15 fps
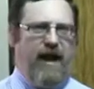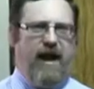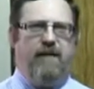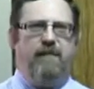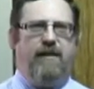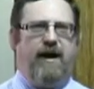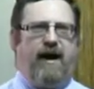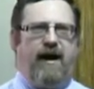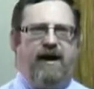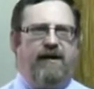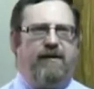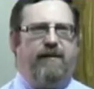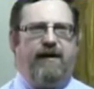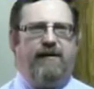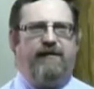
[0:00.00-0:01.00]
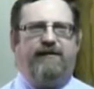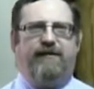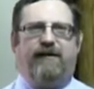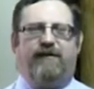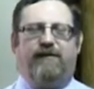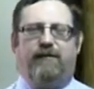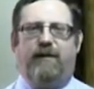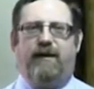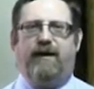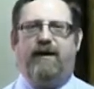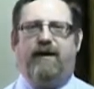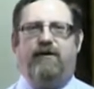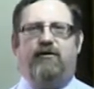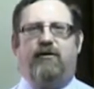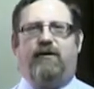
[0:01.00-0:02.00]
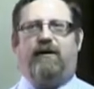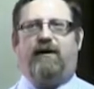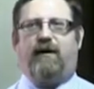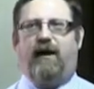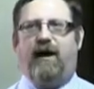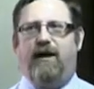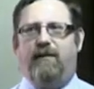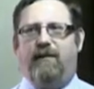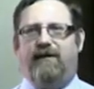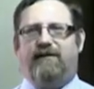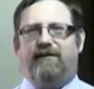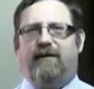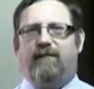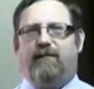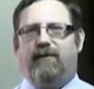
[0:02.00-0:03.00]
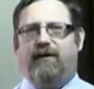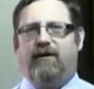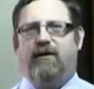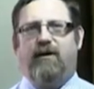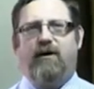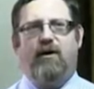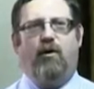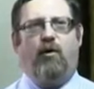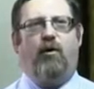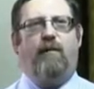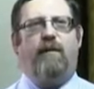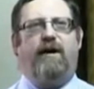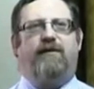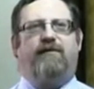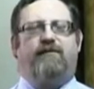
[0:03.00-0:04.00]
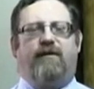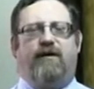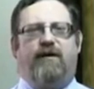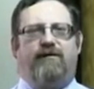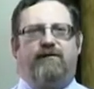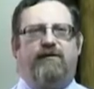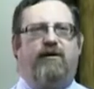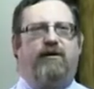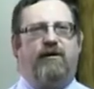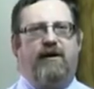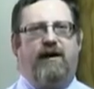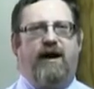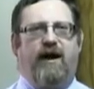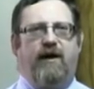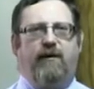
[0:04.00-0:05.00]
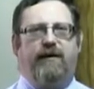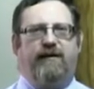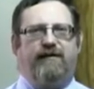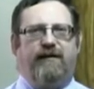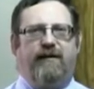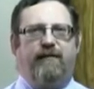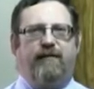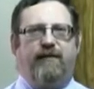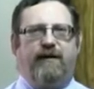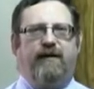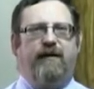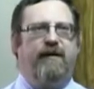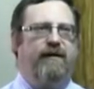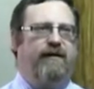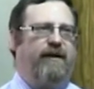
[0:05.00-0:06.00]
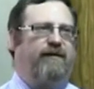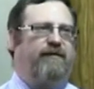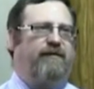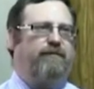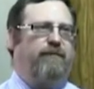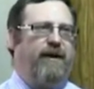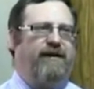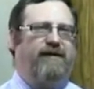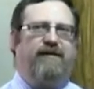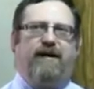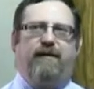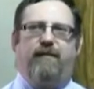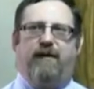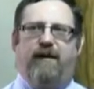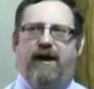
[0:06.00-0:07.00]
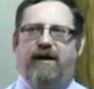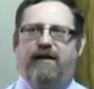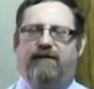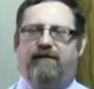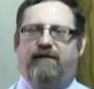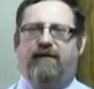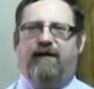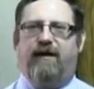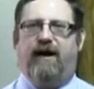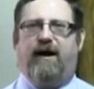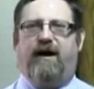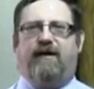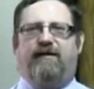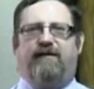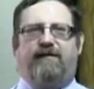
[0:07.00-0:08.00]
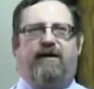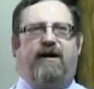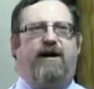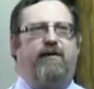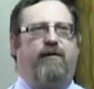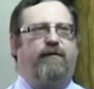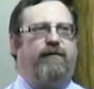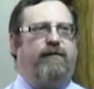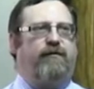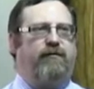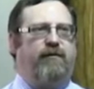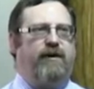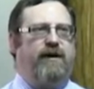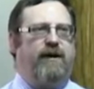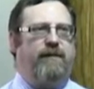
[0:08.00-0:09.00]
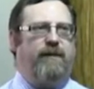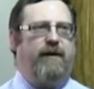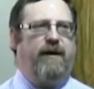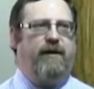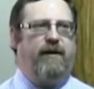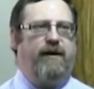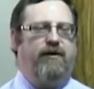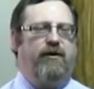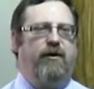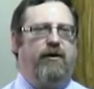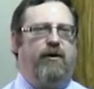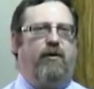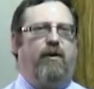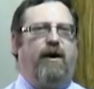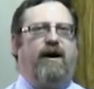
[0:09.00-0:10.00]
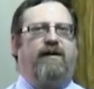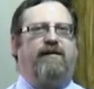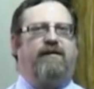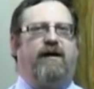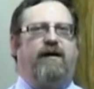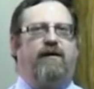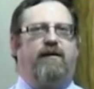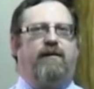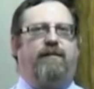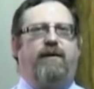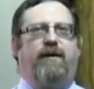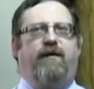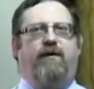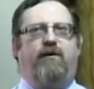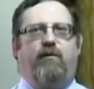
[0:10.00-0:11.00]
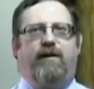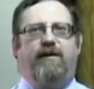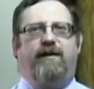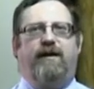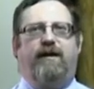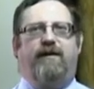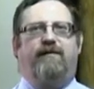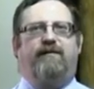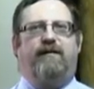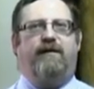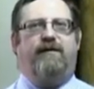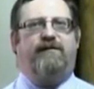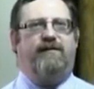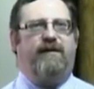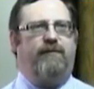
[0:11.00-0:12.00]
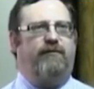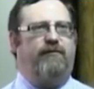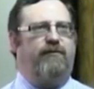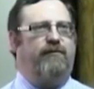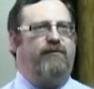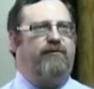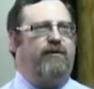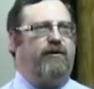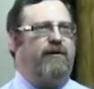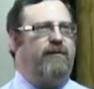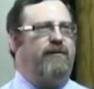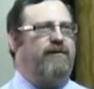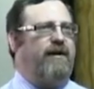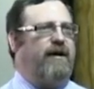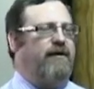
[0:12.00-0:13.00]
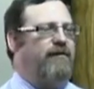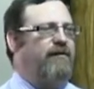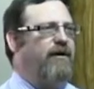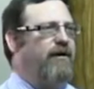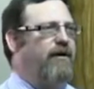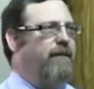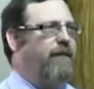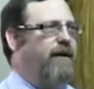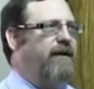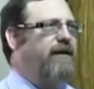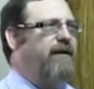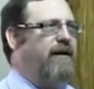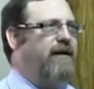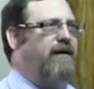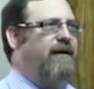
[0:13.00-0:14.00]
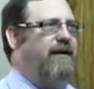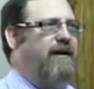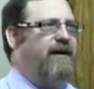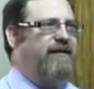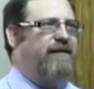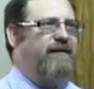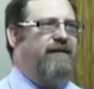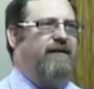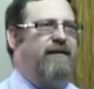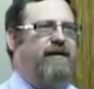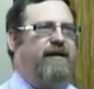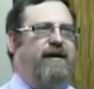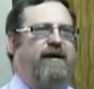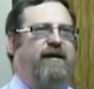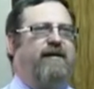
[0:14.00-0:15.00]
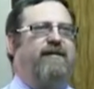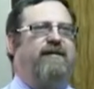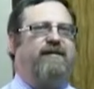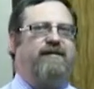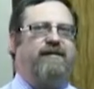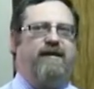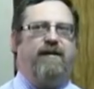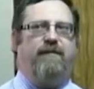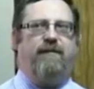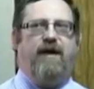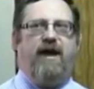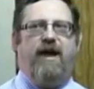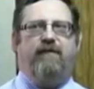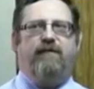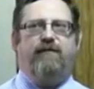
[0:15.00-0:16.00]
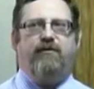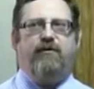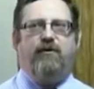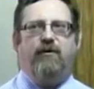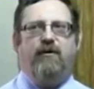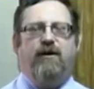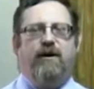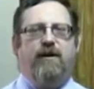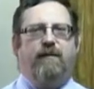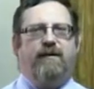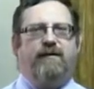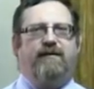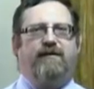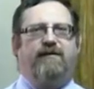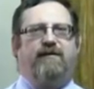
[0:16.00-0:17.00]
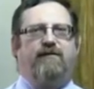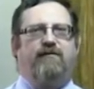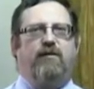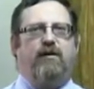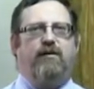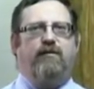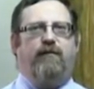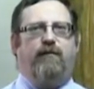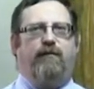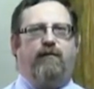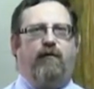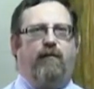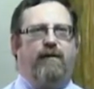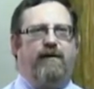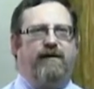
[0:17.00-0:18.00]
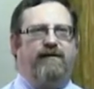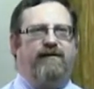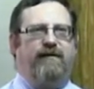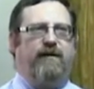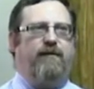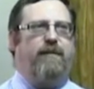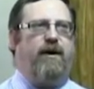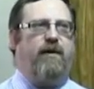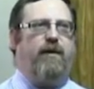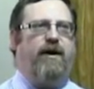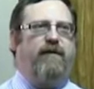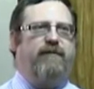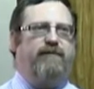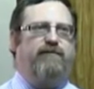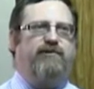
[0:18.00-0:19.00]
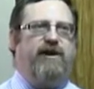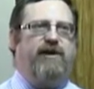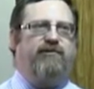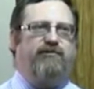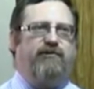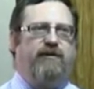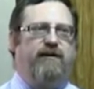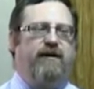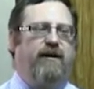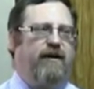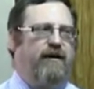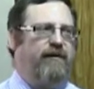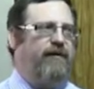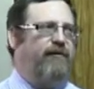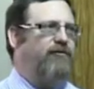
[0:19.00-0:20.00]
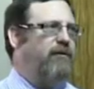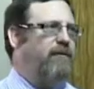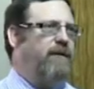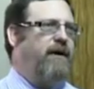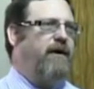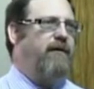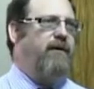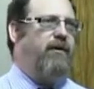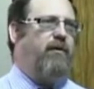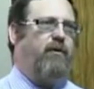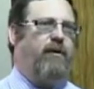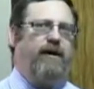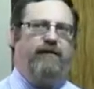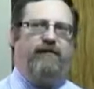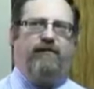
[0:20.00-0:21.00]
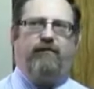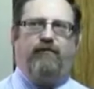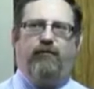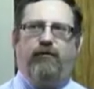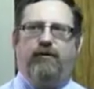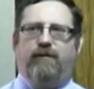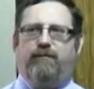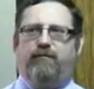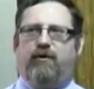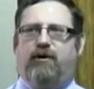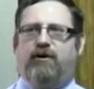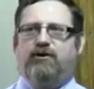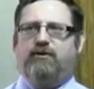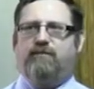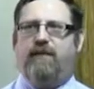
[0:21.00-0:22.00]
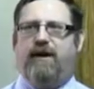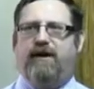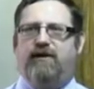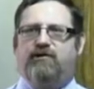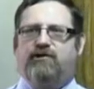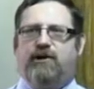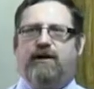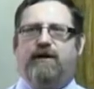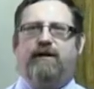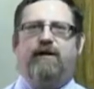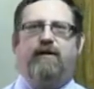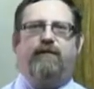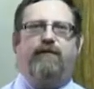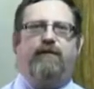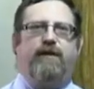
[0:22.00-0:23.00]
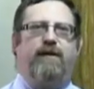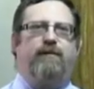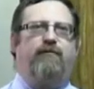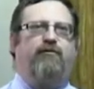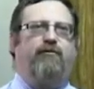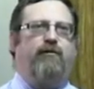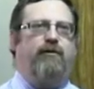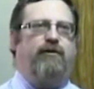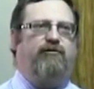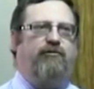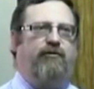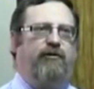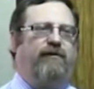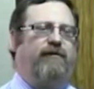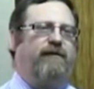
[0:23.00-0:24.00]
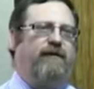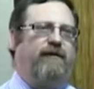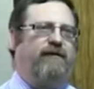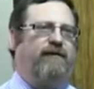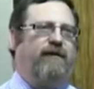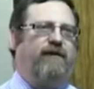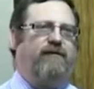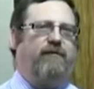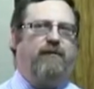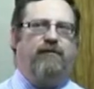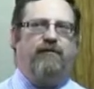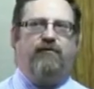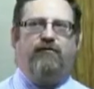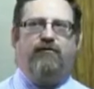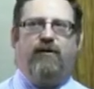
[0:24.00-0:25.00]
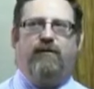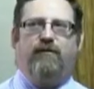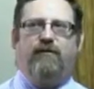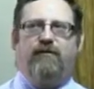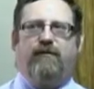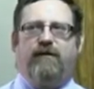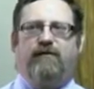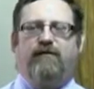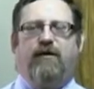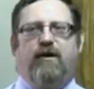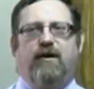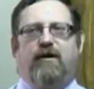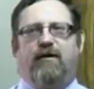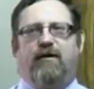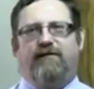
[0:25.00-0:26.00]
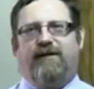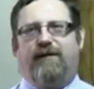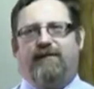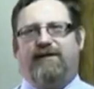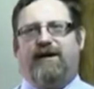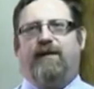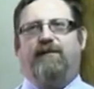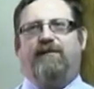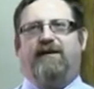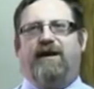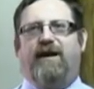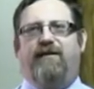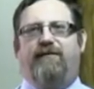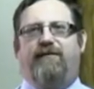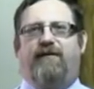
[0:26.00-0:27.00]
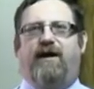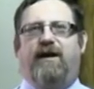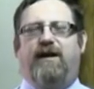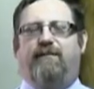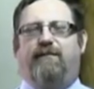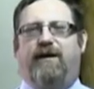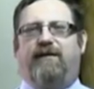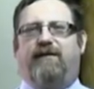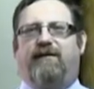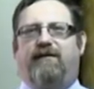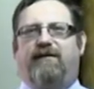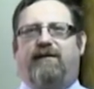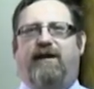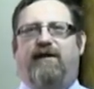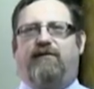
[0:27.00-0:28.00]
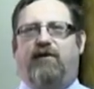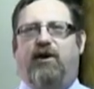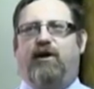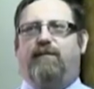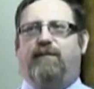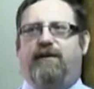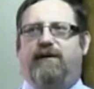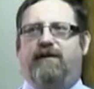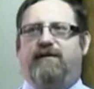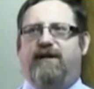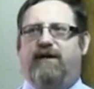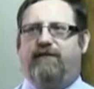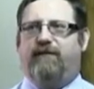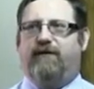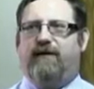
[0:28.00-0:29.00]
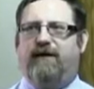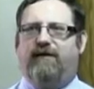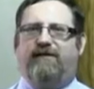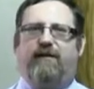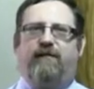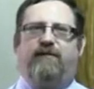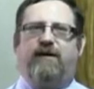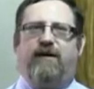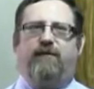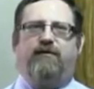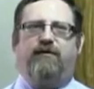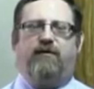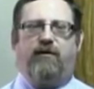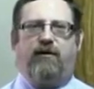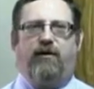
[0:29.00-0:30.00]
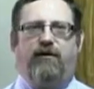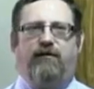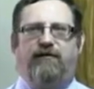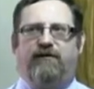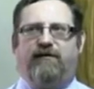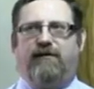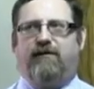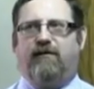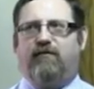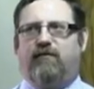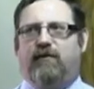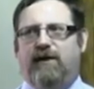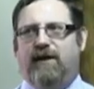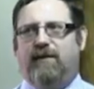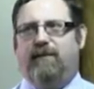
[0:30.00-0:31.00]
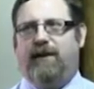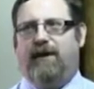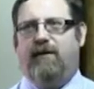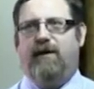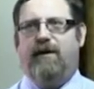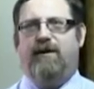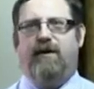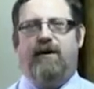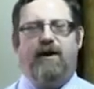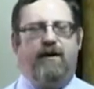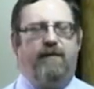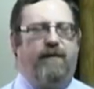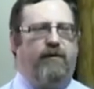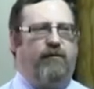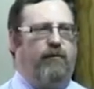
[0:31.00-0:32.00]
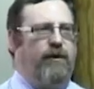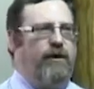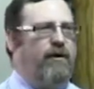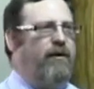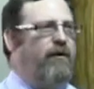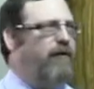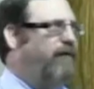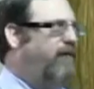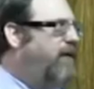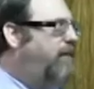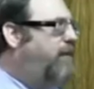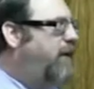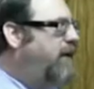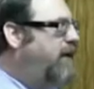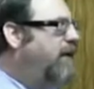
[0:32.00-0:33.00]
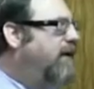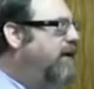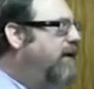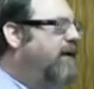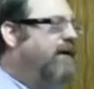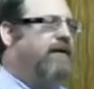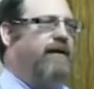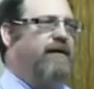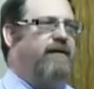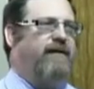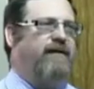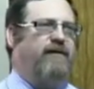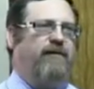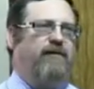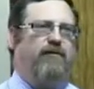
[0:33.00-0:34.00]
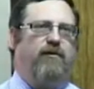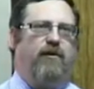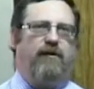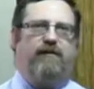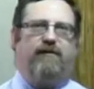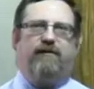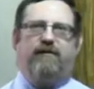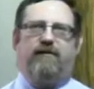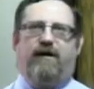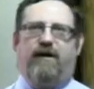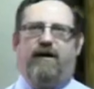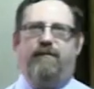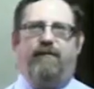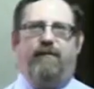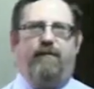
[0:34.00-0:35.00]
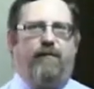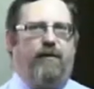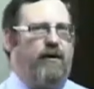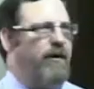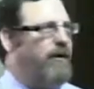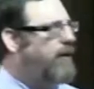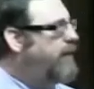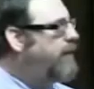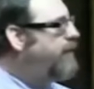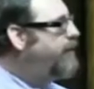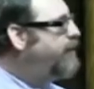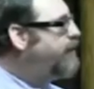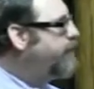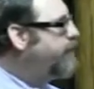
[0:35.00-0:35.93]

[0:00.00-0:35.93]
Can be either by the taxpayer in not claiming something or by SARS in not allowing something that's picked up late outside of the 3-year period or outside of the period when there is an exceptional circumstance. But at least there is some avenue. But this is not formalistic by way of objection. This would be a request through the branch manager for them to reduce the assessment in terms of this. Sometimes the e-filing button stays open indefinitely, sometimes it closes at the 3-year period, but we are of the opinion that this is not time barred.